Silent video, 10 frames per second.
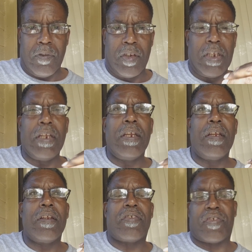
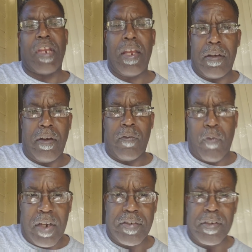the state of
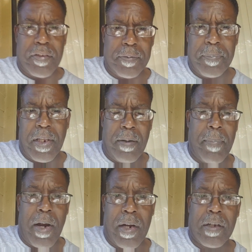racism in
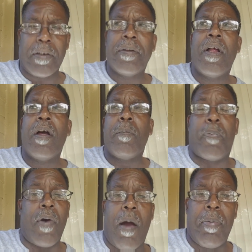America,
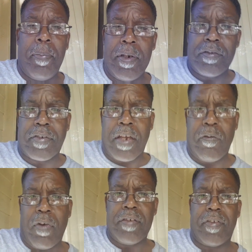probably the
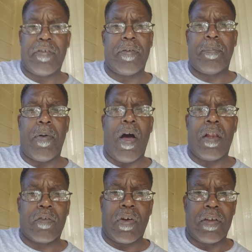state of racism
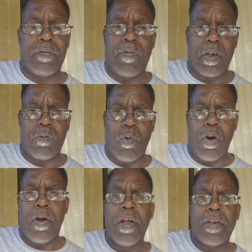all across the fucking
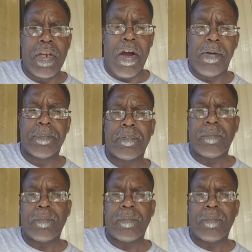world. Now,